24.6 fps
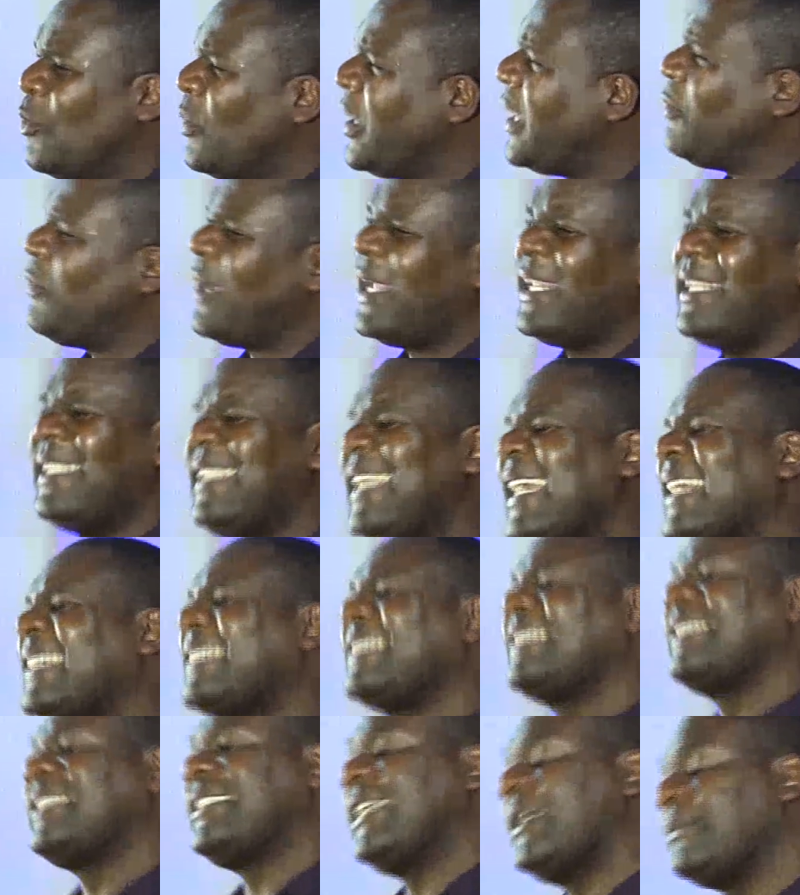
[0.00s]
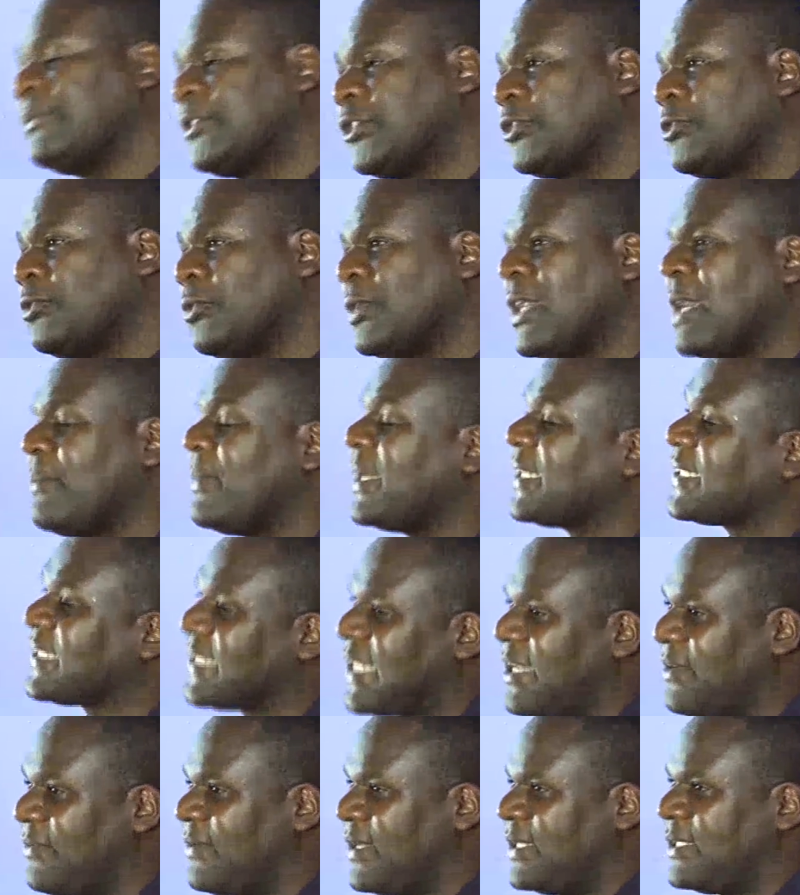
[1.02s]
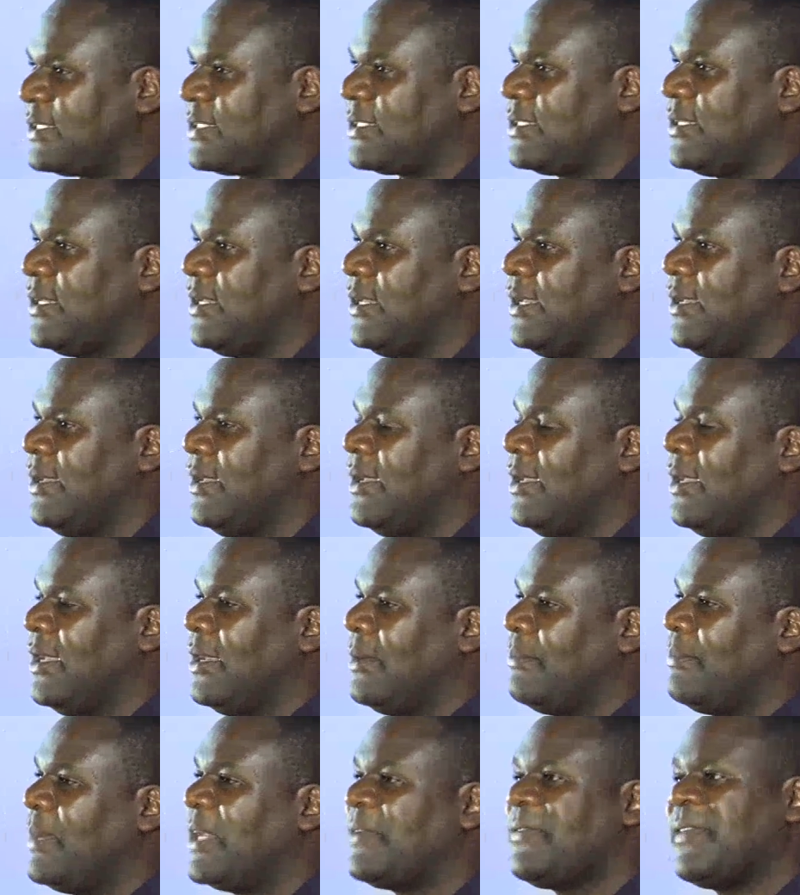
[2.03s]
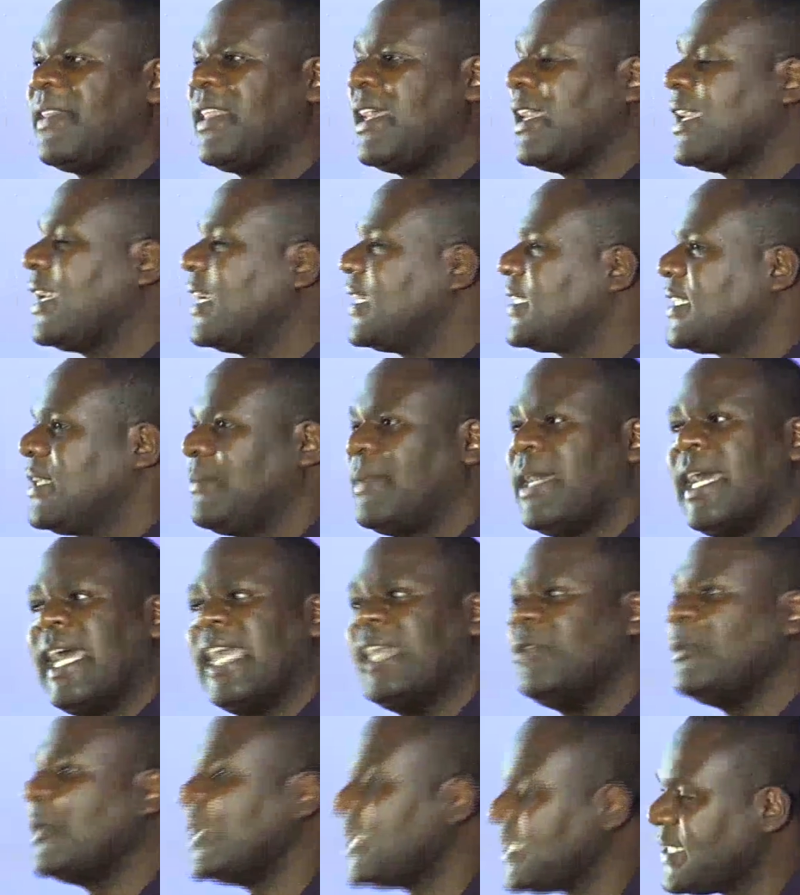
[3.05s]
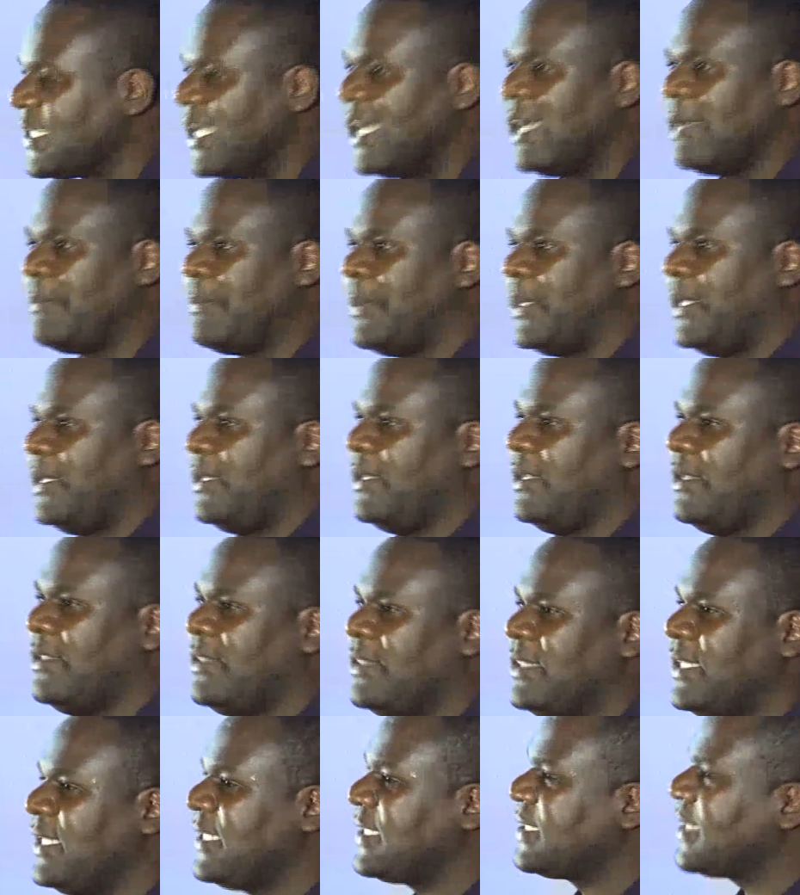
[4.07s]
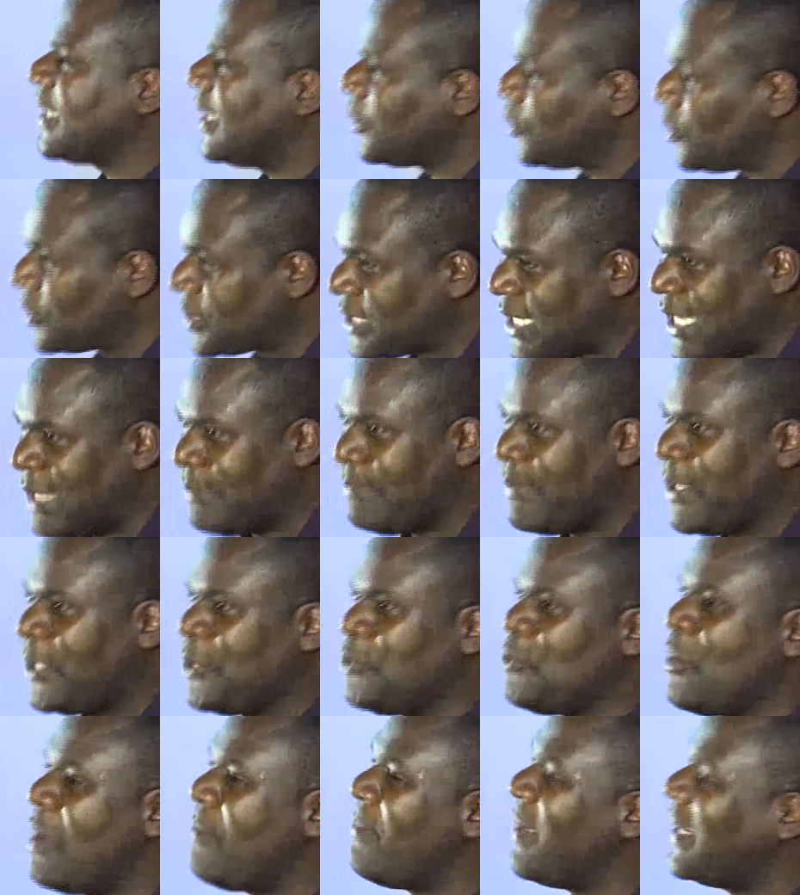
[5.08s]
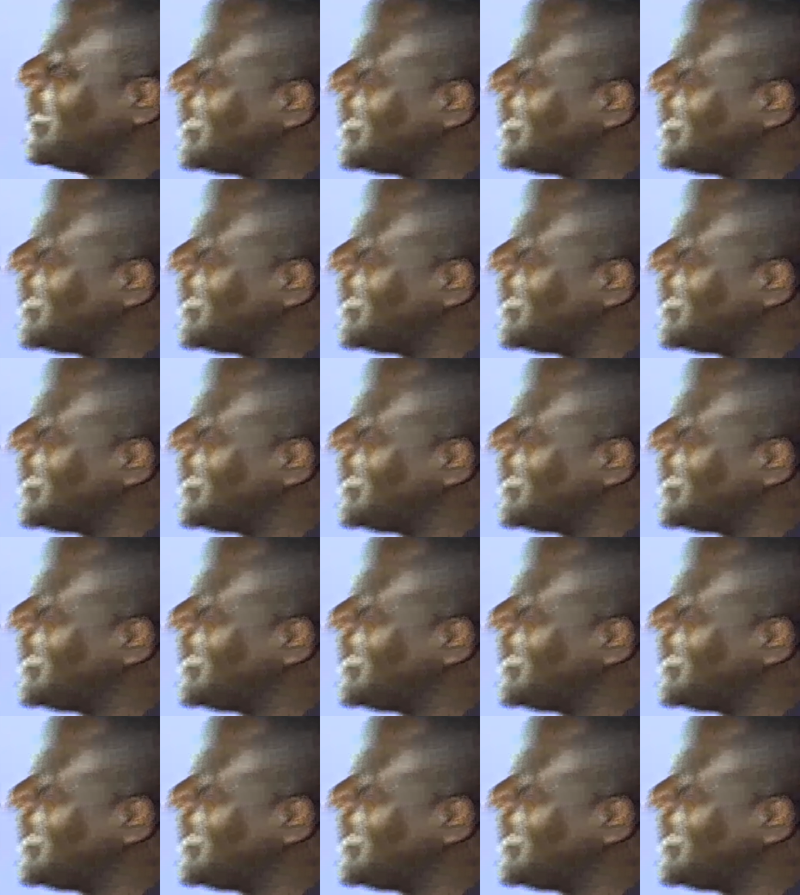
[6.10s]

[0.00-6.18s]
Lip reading: When you accept to come a servant, but for that, haiwezi happen. This cannot happen. You are